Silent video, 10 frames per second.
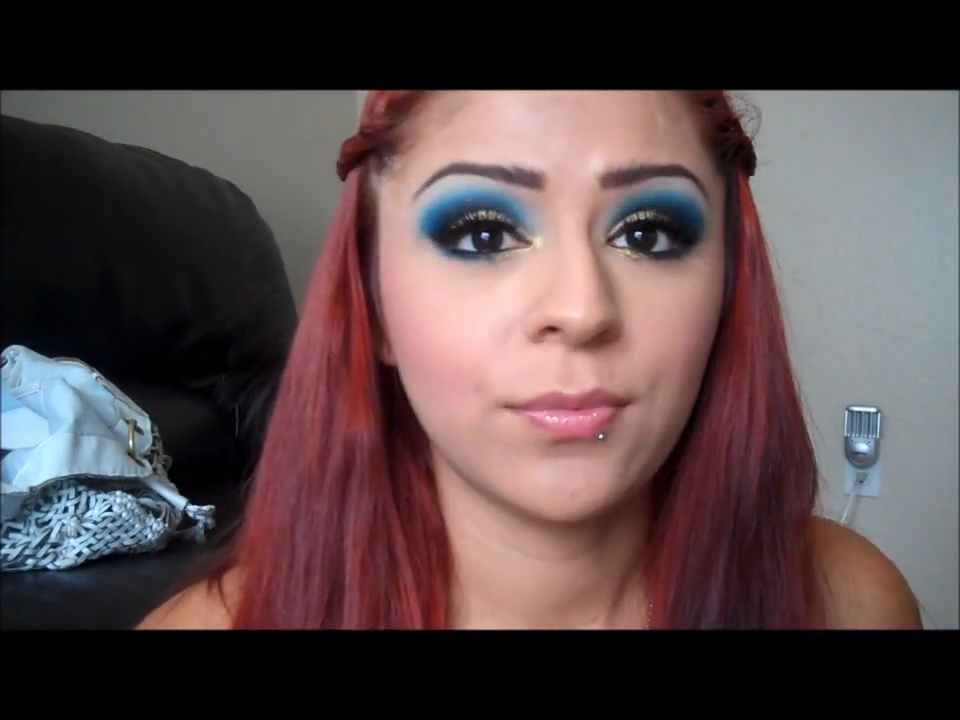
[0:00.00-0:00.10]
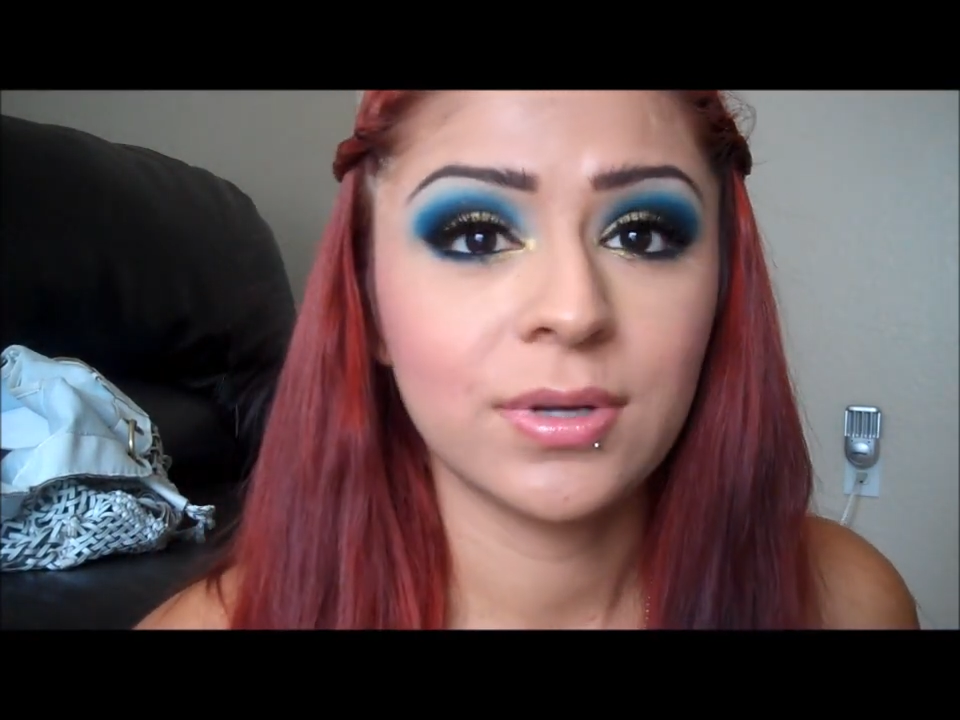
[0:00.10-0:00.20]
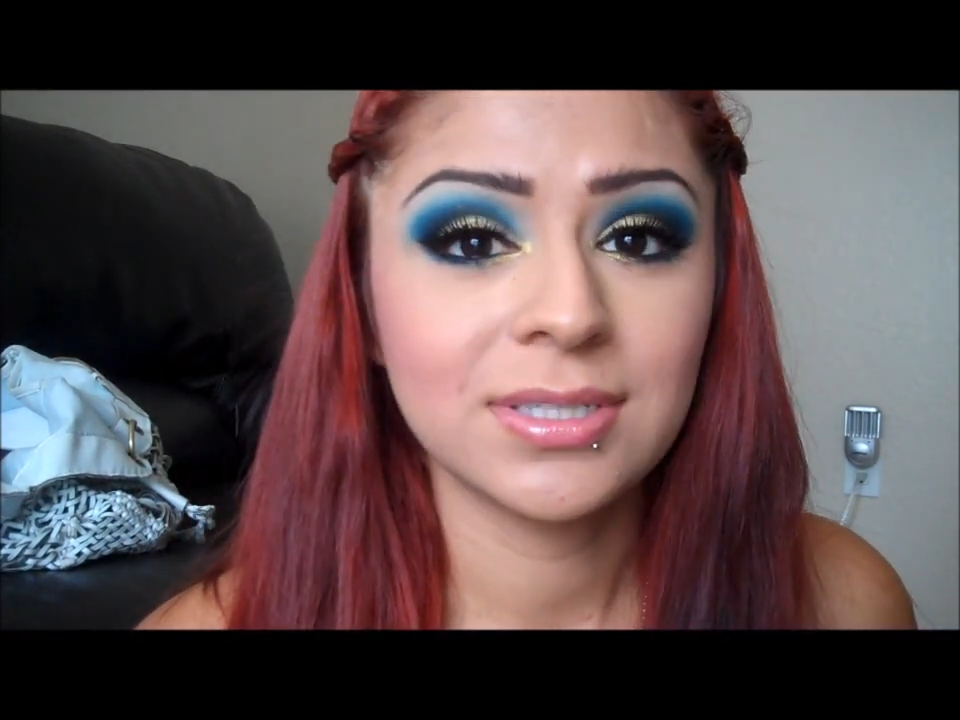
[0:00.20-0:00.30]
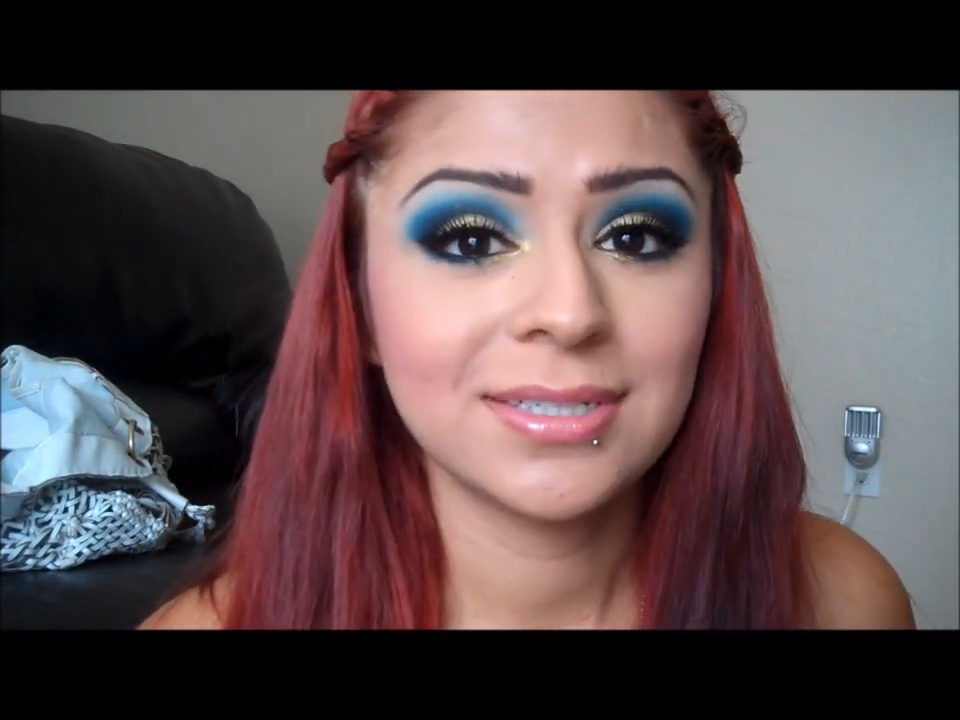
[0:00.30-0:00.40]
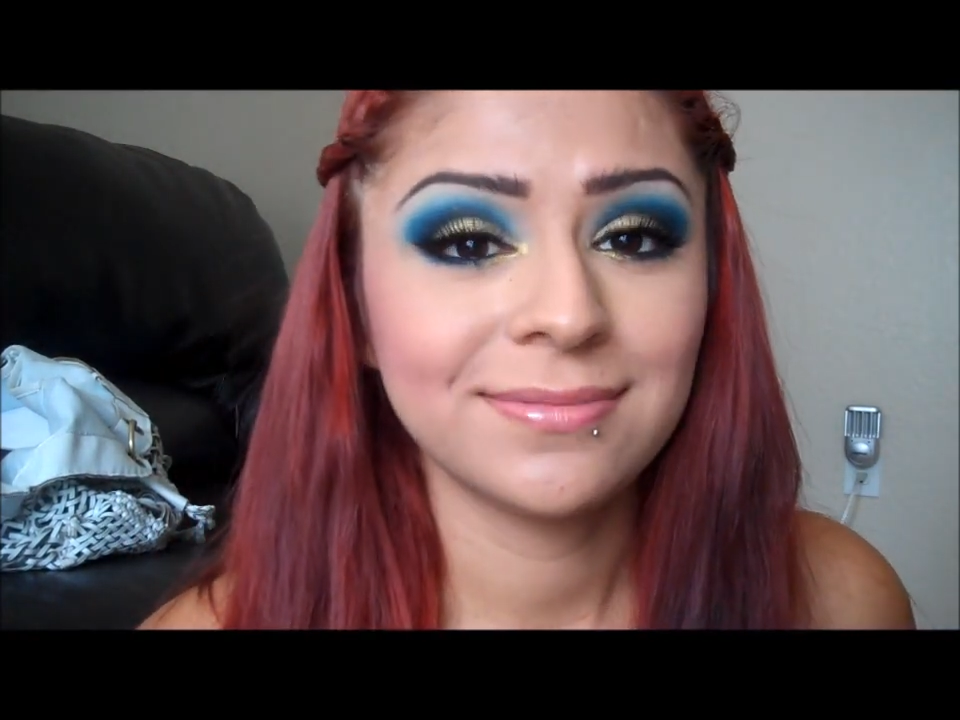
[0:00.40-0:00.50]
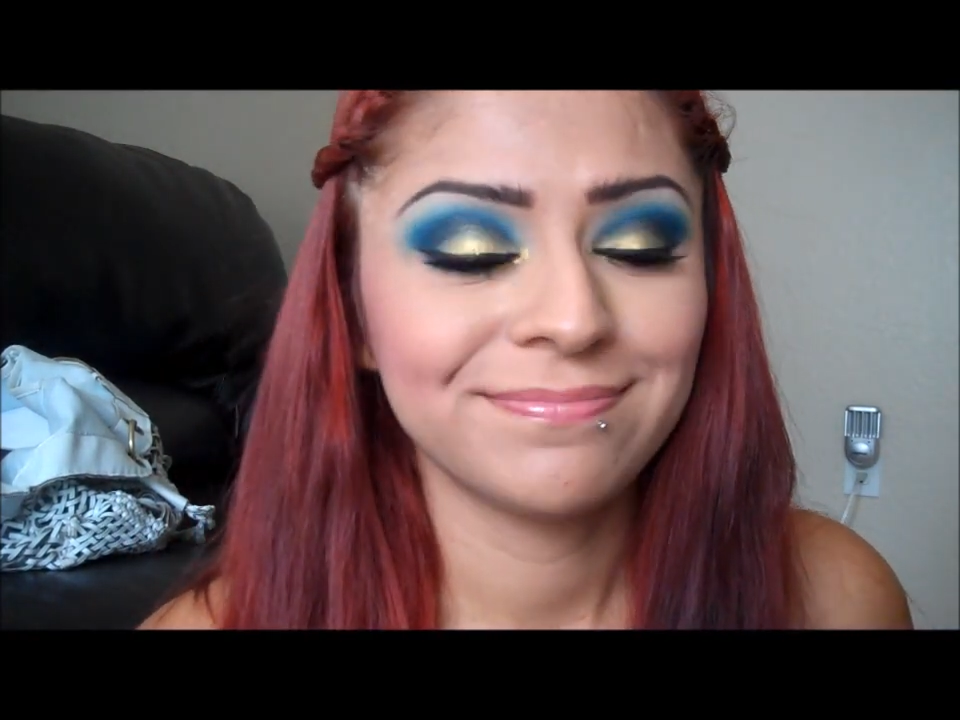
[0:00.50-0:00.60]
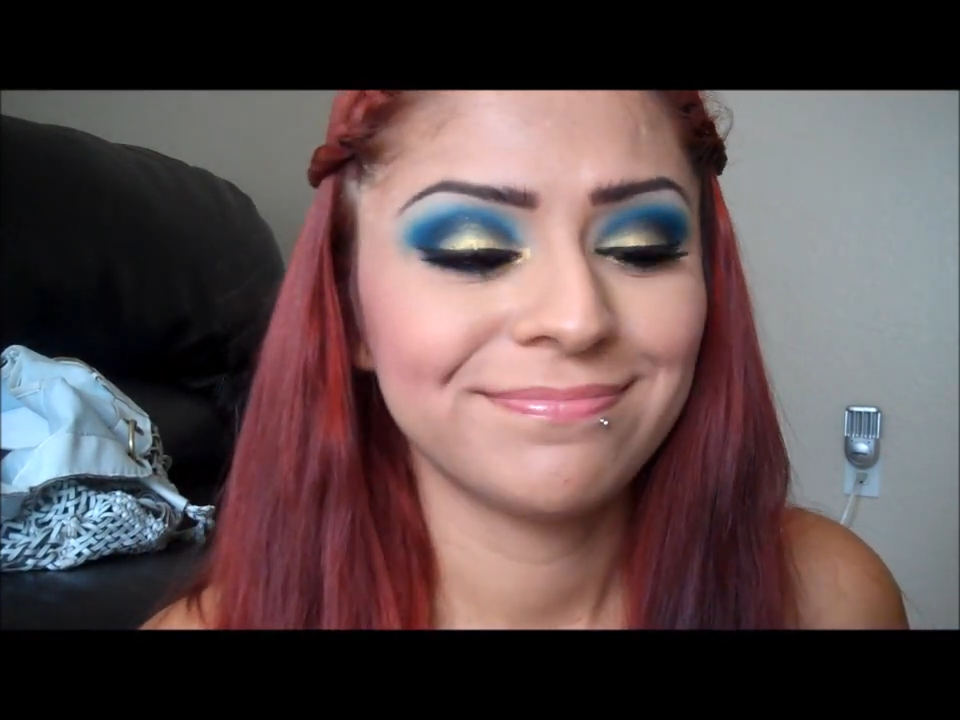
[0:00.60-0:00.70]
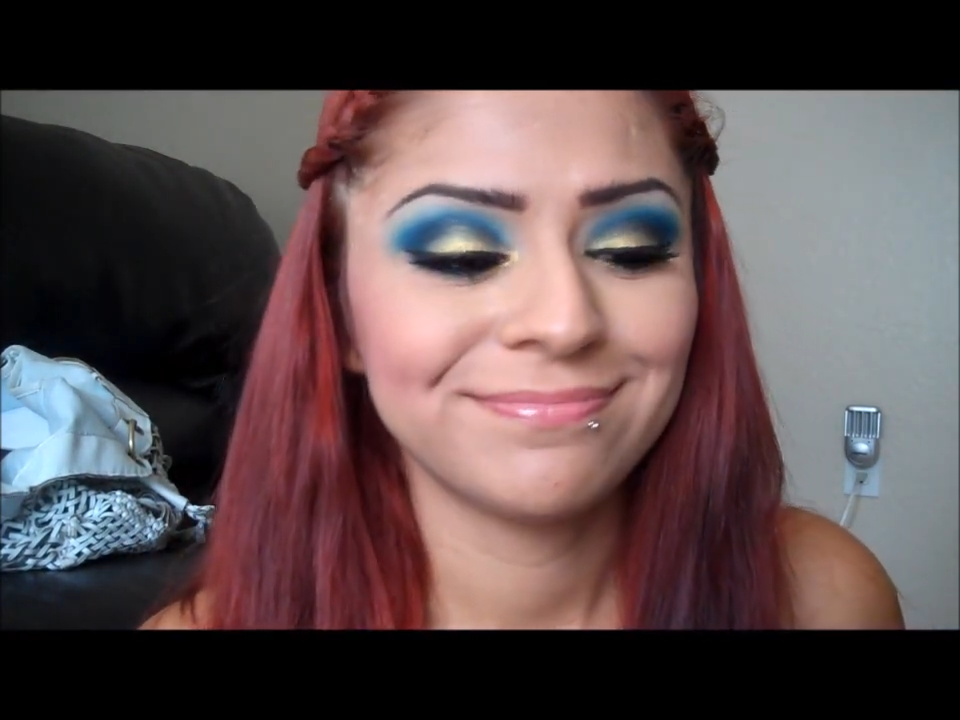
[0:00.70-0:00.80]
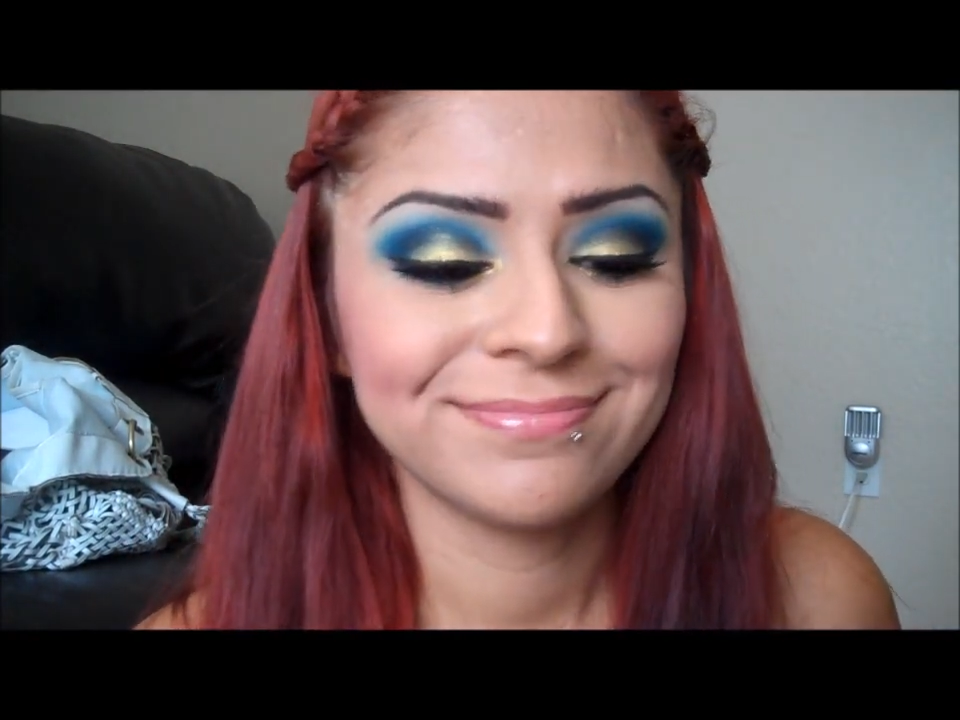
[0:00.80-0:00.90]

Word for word: wasn't.